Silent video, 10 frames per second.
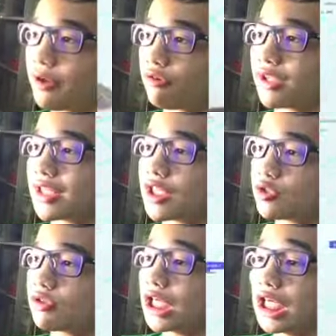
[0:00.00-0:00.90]
bell right next
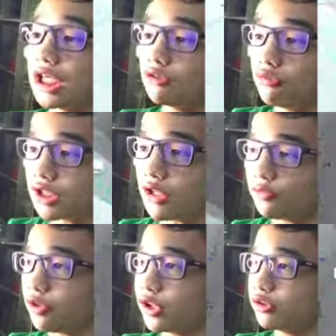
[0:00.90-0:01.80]
to it. Without
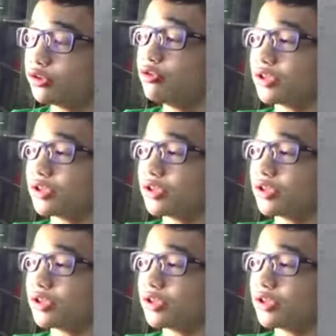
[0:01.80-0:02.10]
further ado